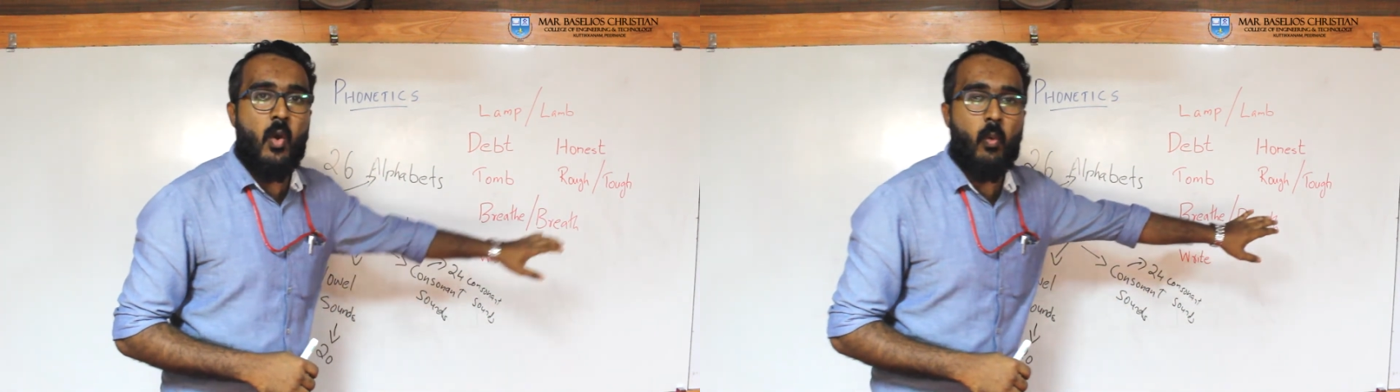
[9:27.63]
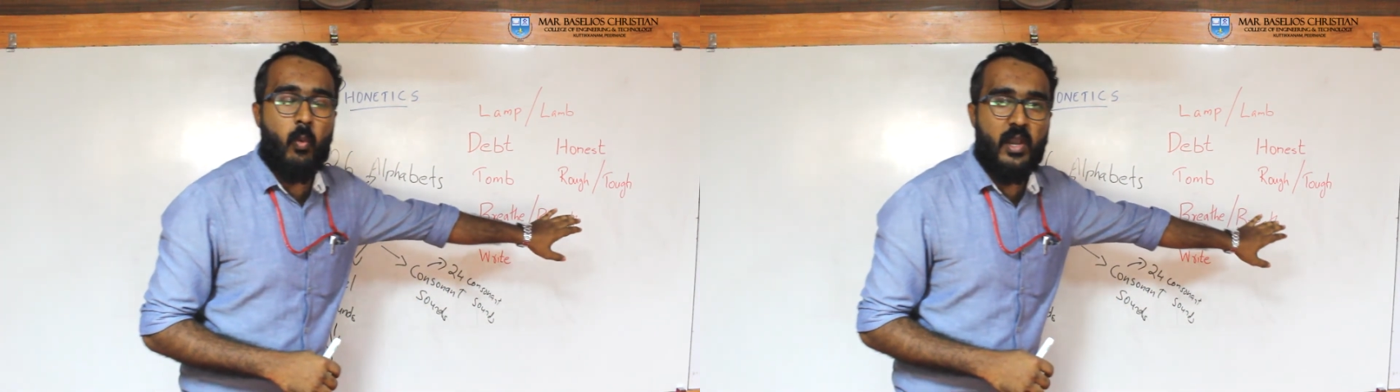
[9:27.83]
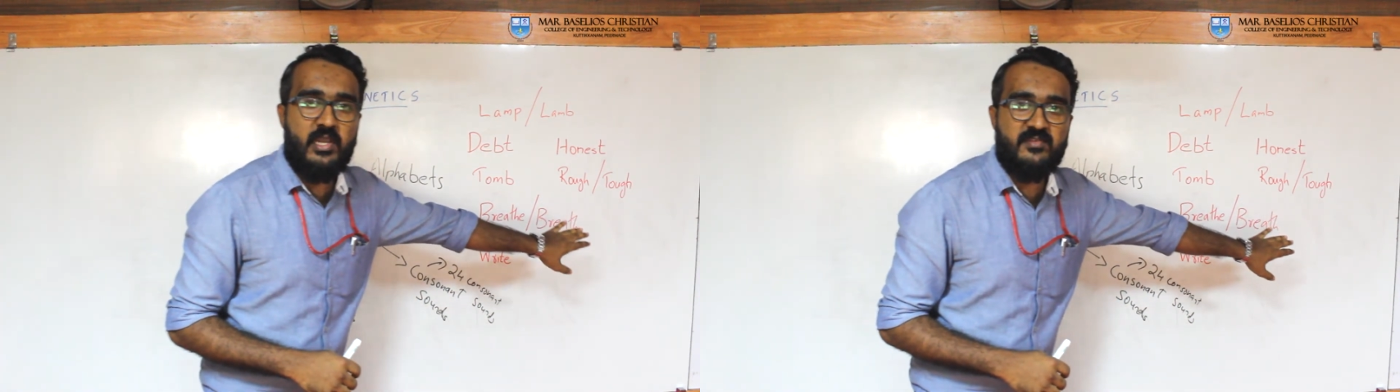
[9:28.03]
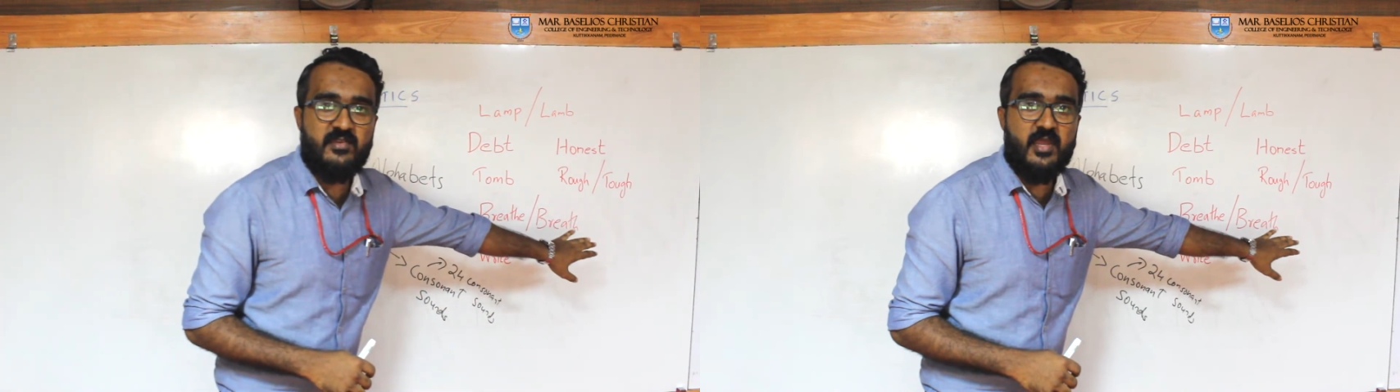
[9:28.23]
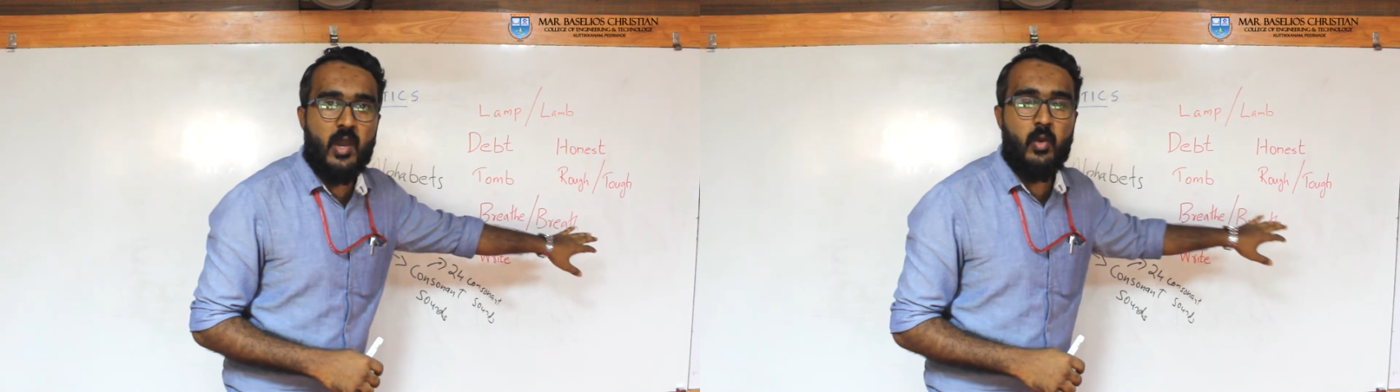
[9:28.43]
One is
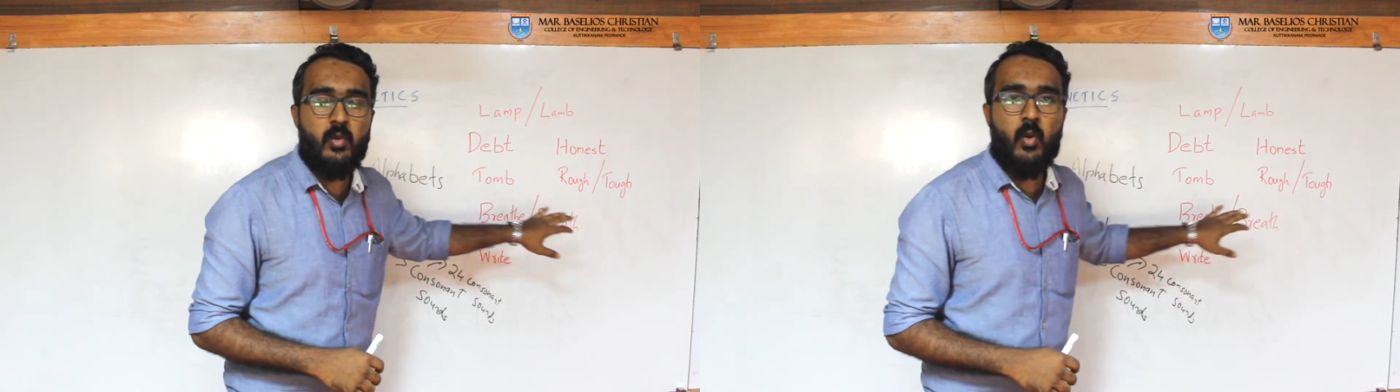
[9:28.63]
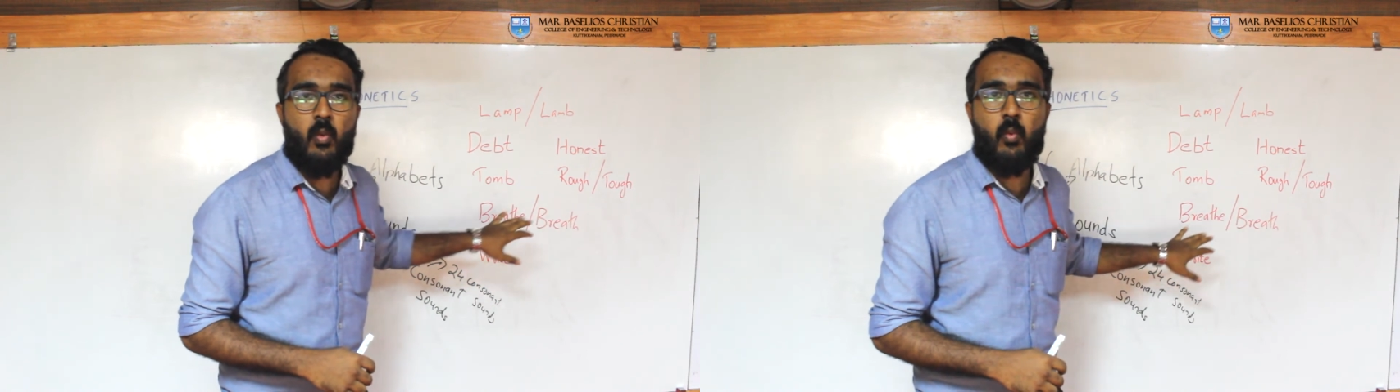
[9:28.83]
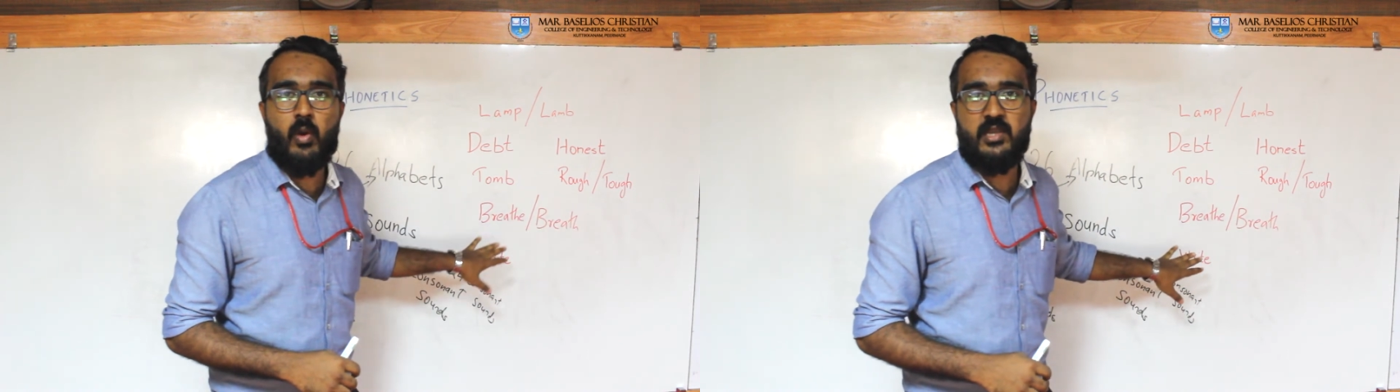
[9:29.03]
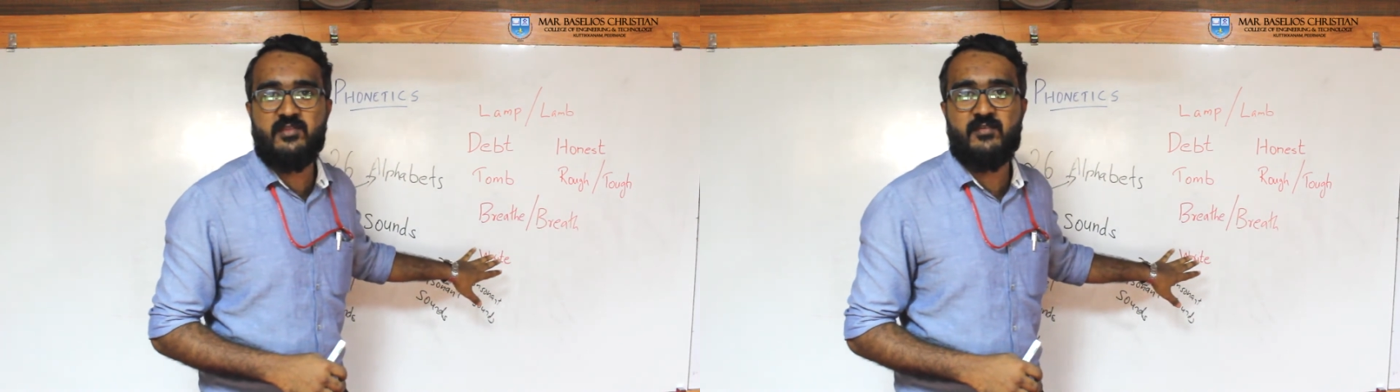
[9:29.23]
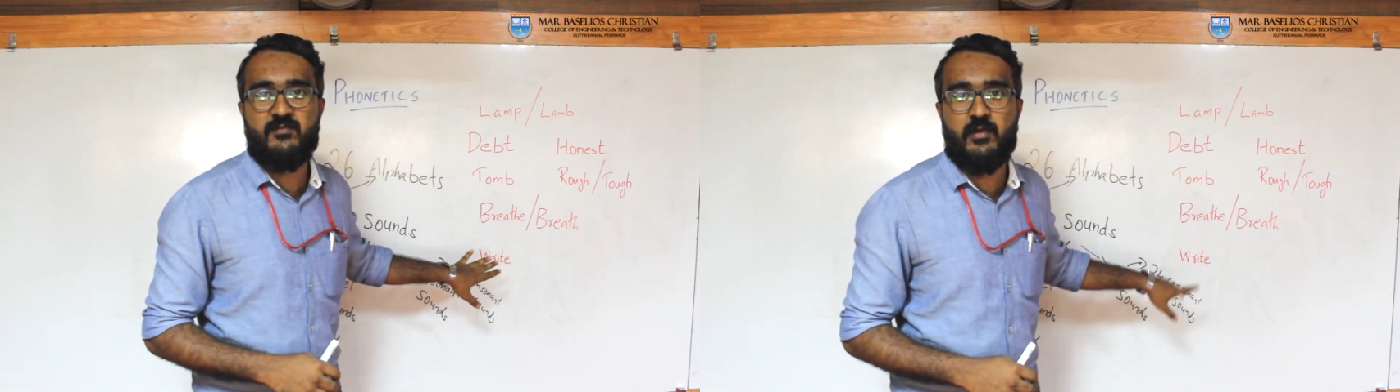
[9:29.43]
a noun, one
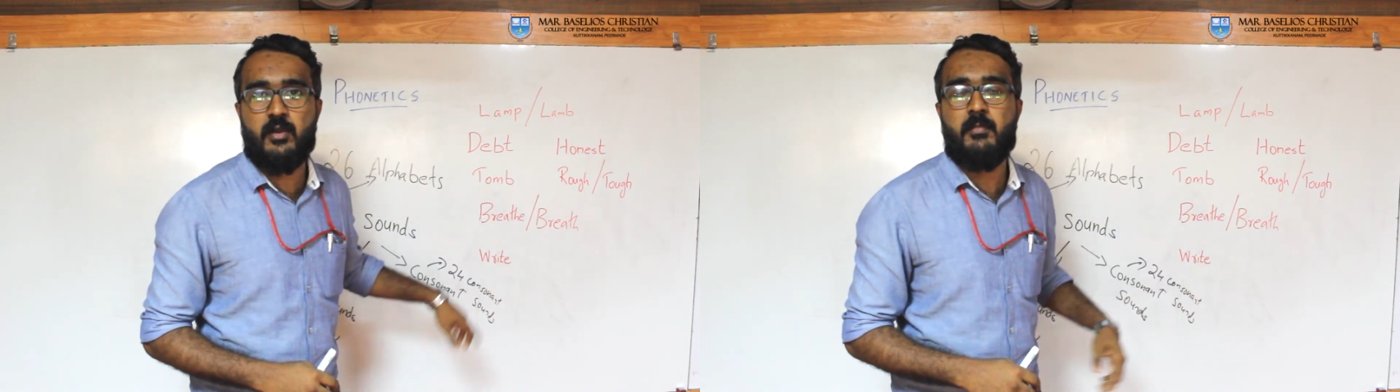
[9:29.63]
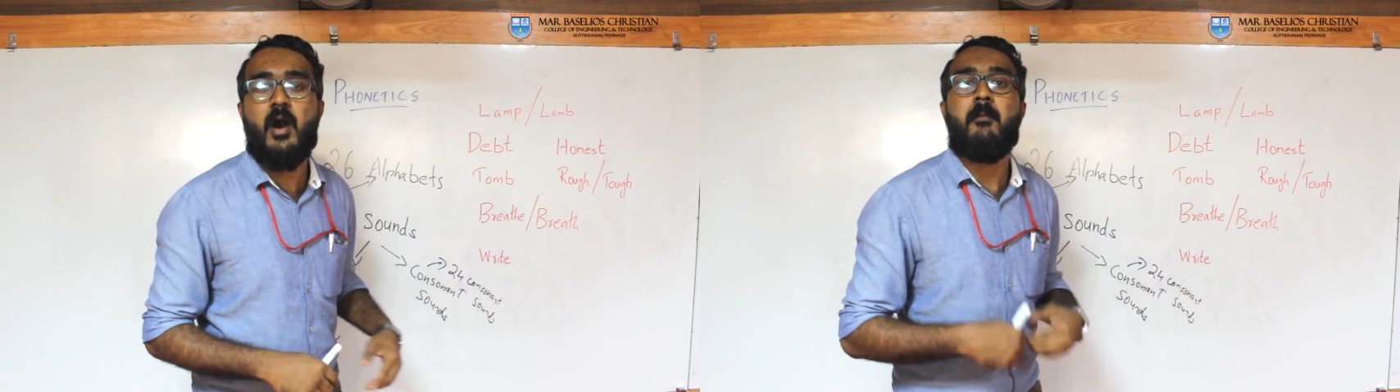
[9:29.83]
is a verb.